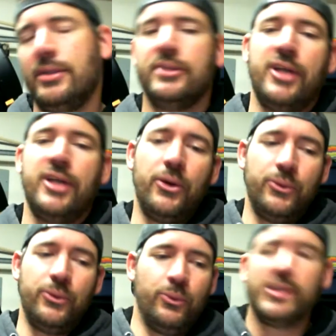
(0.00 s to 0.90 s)

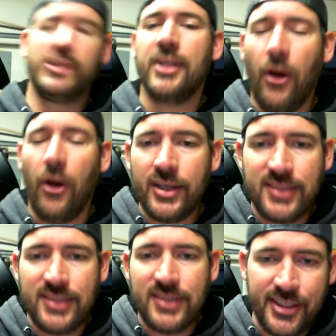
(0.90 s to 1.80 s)
So what's the longest
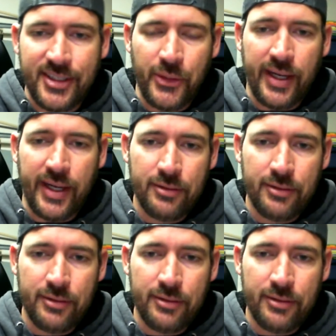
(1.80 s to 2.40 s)
lens that you have?